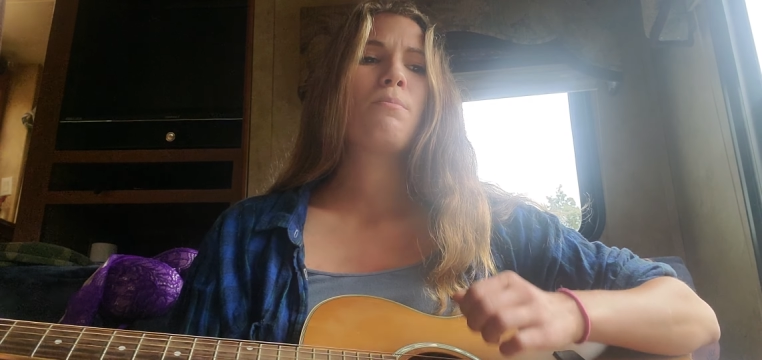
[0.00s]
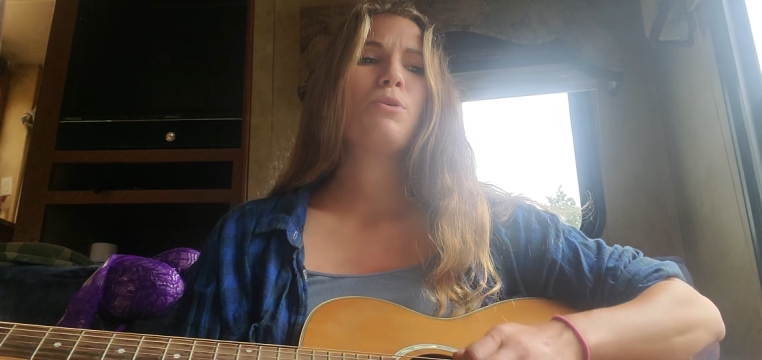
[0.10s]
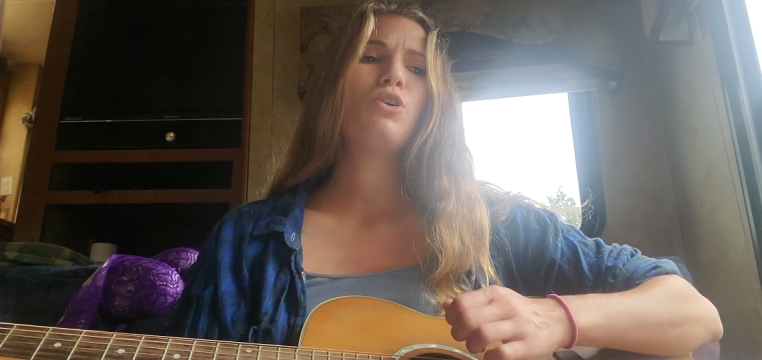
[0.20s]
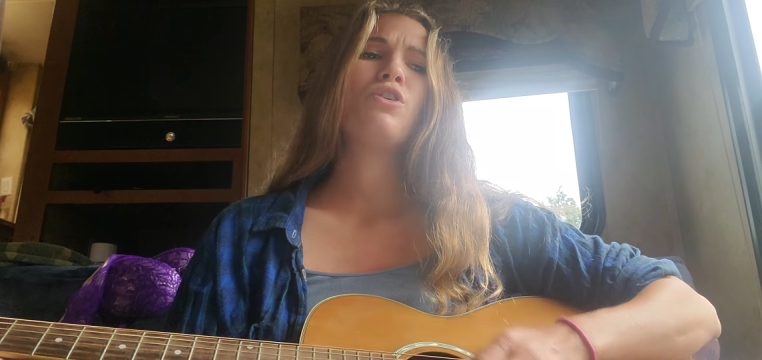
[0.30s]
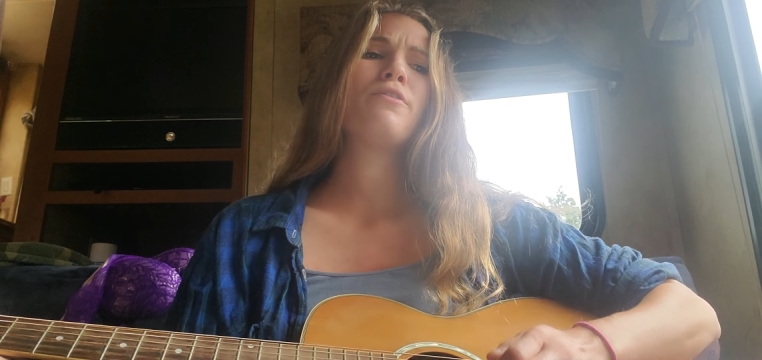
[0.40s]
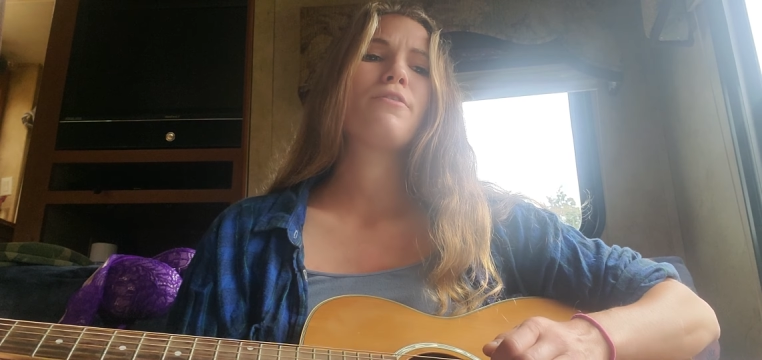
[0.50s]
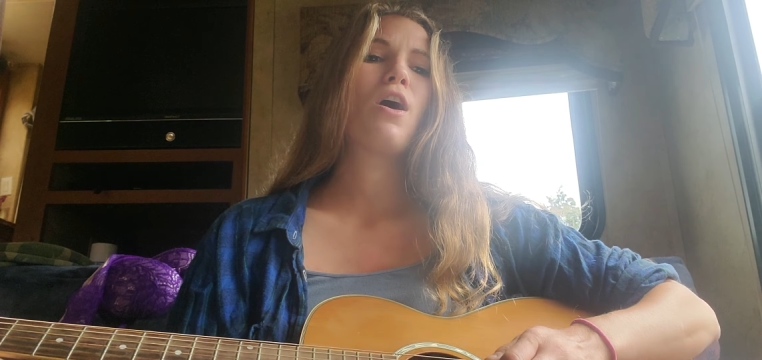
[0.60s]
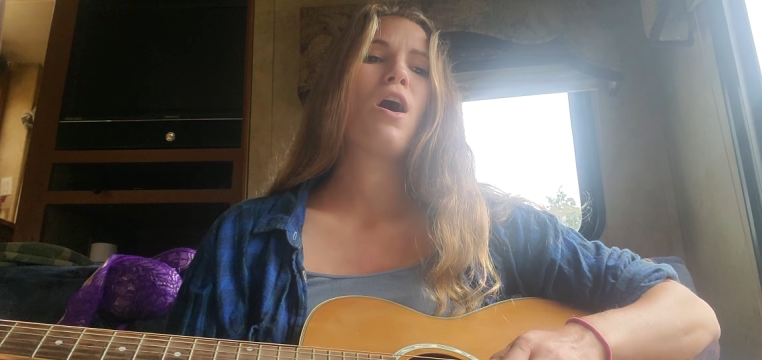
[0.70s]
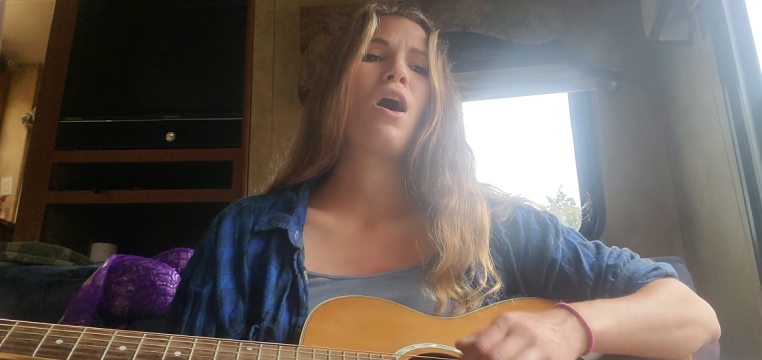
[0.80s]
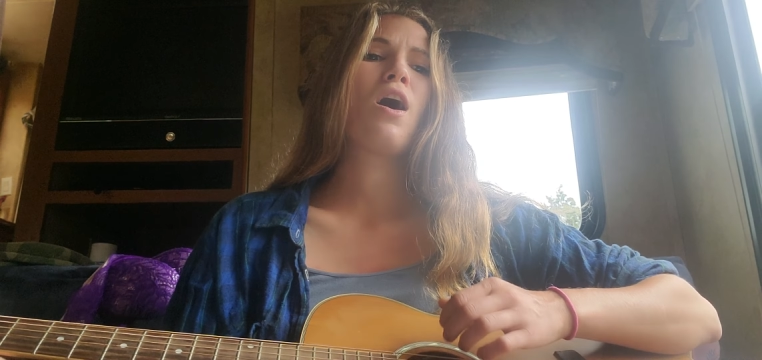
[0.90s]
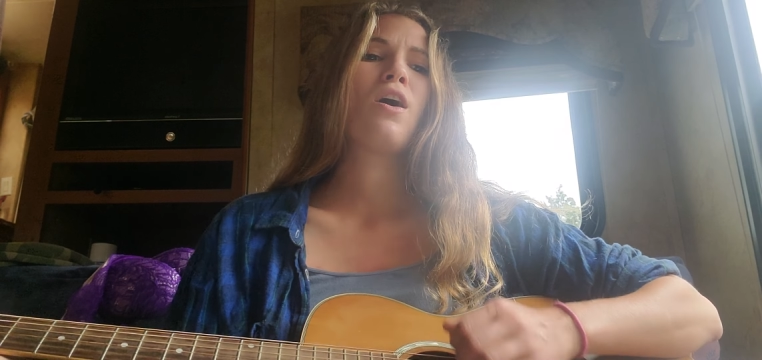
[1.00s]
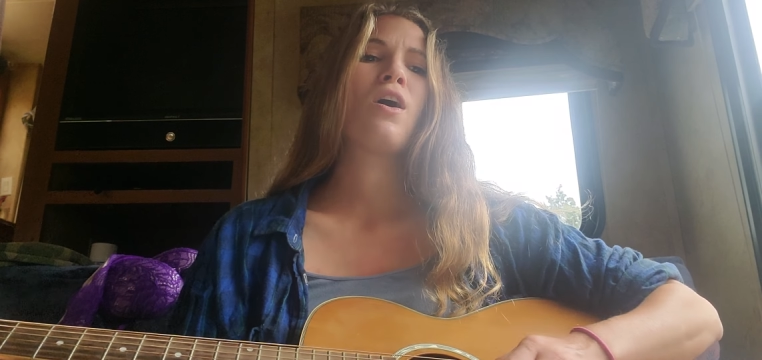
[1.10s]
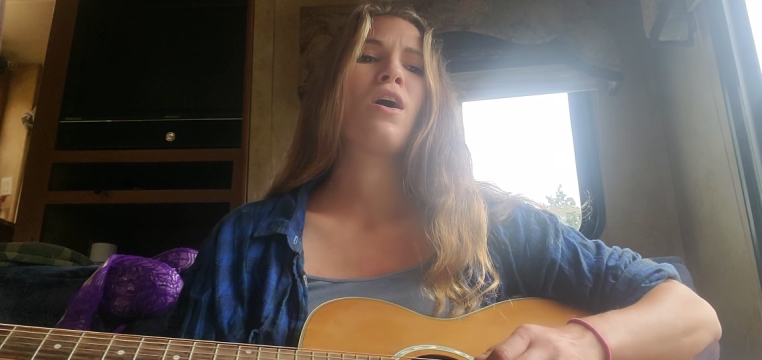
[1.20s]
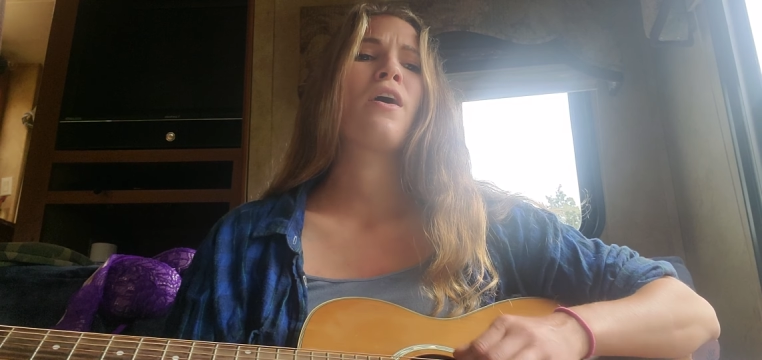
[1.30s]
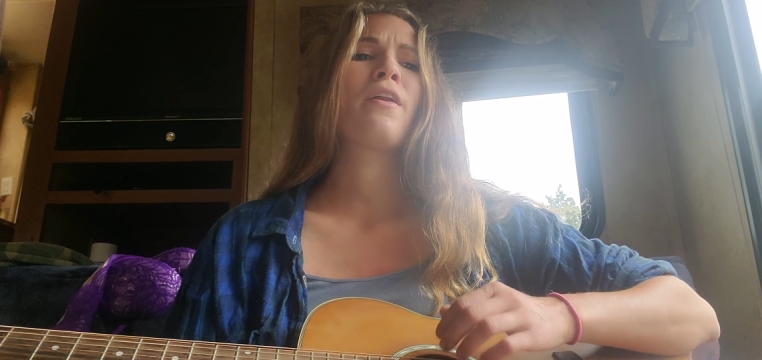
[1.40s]
move
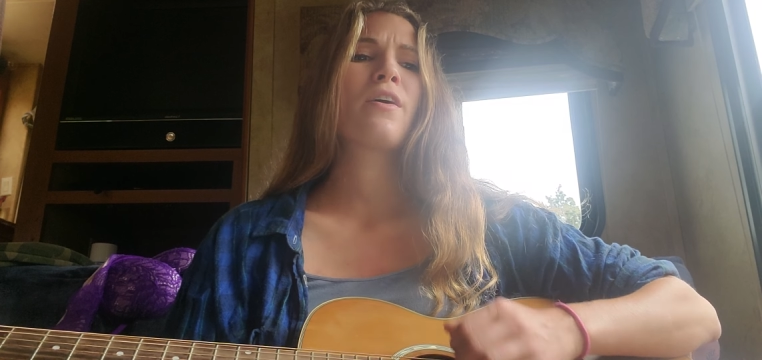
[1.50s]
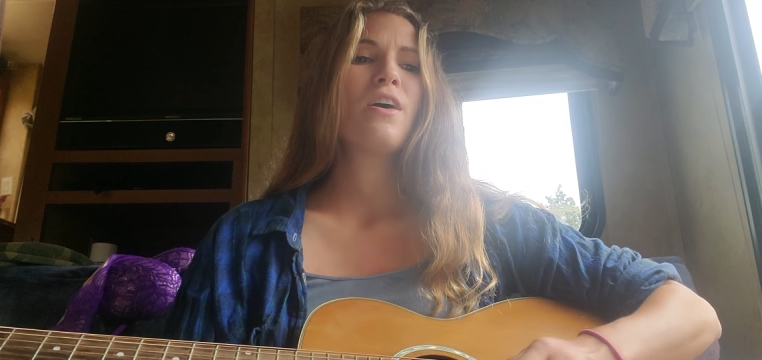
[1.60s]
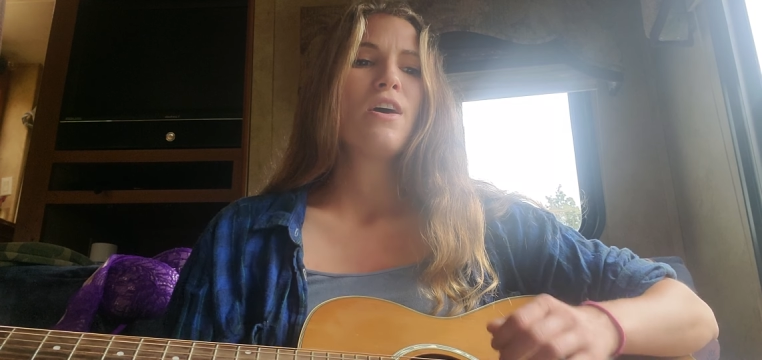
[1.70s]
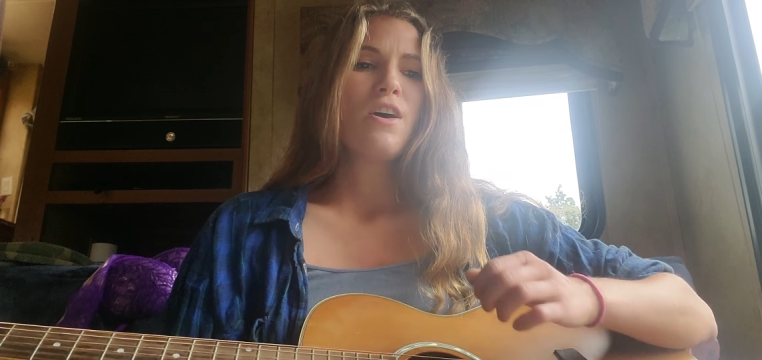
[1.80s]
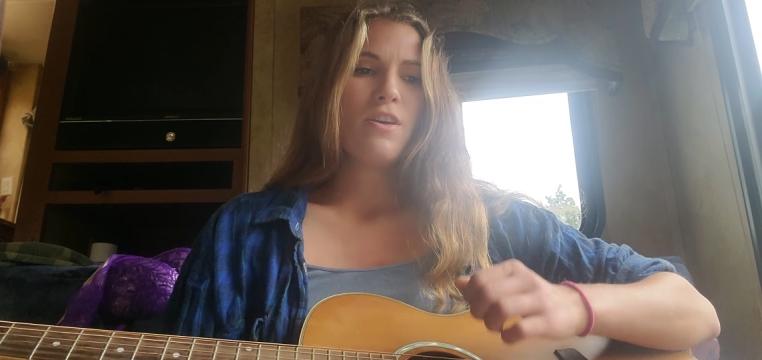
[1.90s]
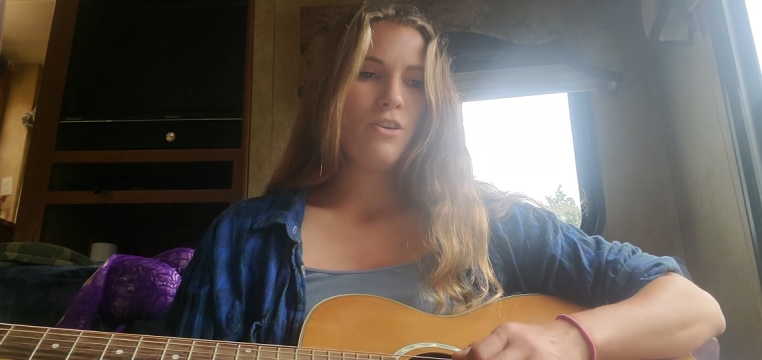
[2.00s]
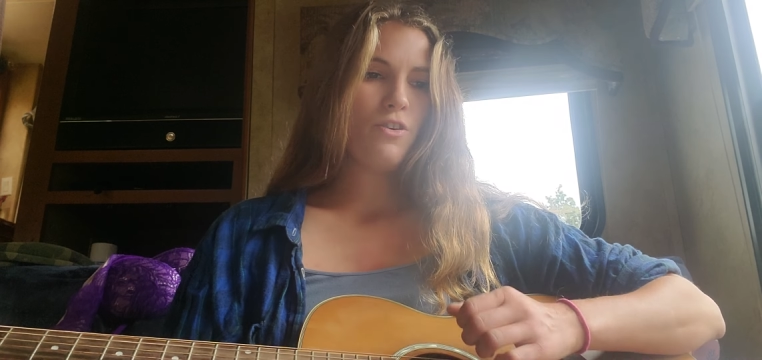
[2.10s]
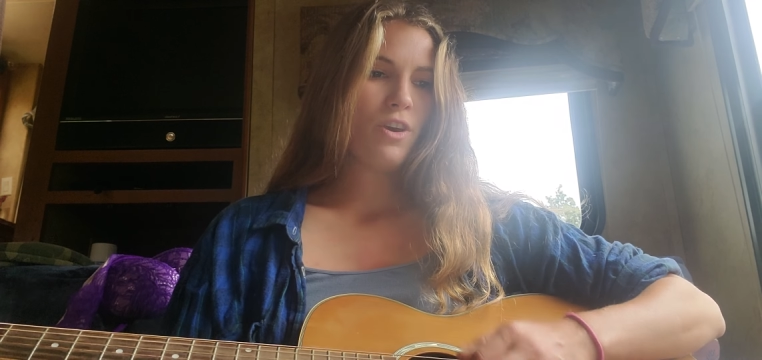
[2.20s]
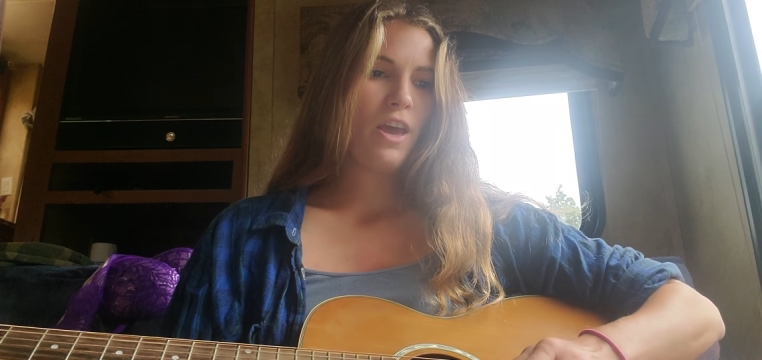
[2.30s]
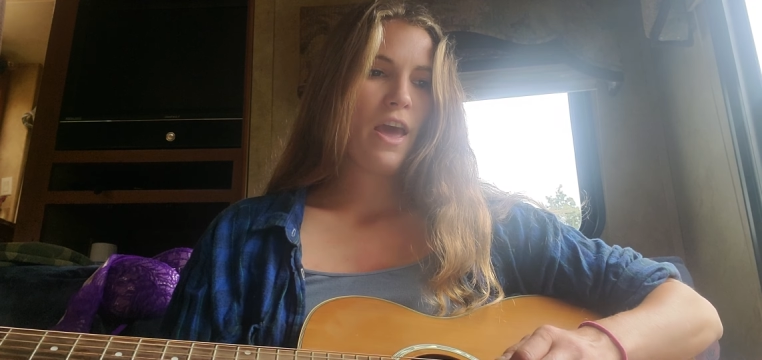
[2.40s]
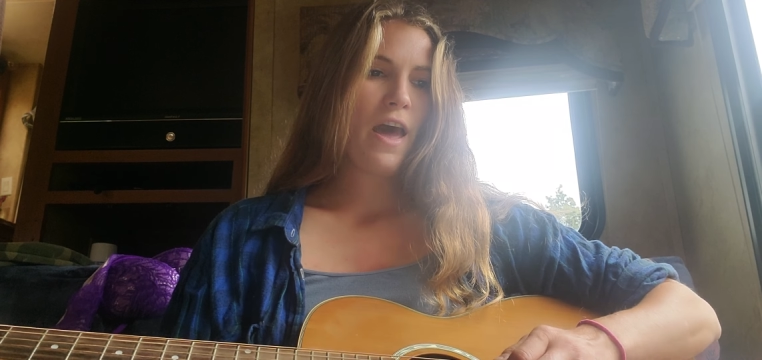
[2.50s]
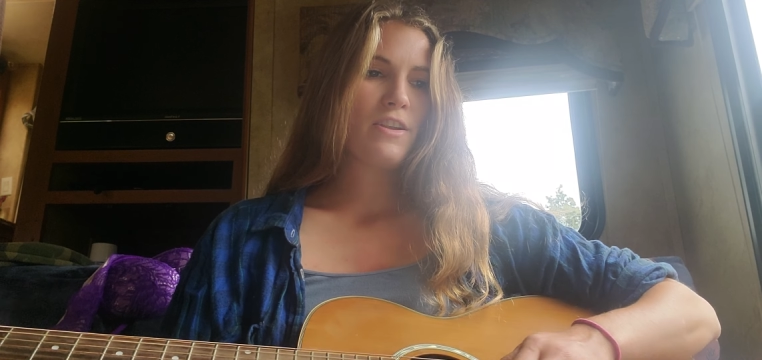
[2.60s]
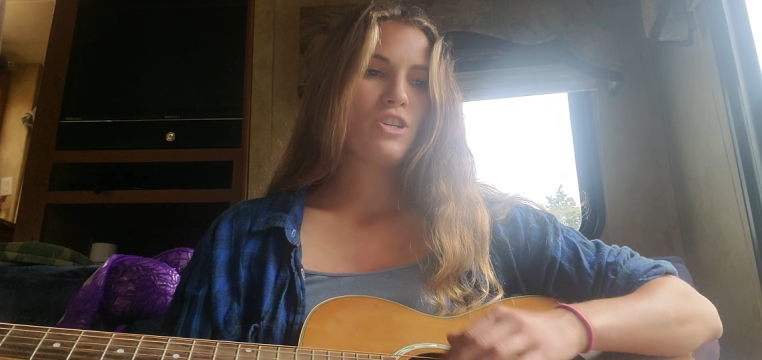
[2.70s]
on. You can't